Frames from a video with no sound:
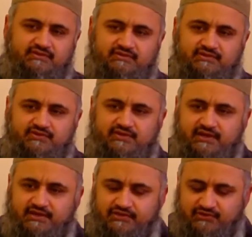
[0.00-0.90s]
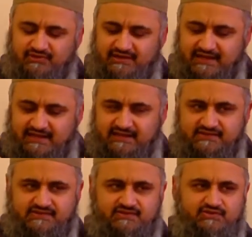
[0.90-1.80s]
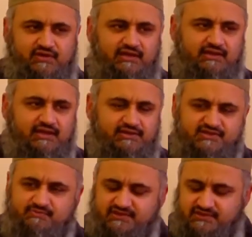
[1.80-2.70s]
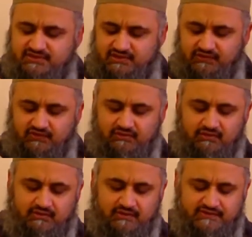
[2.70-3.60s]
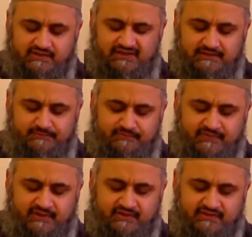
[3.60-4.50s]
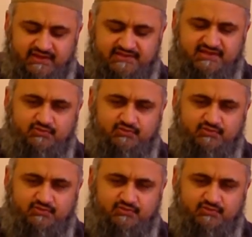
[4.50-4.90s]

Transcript: You get it through links to Allah and His Messenger Sallallahu This is what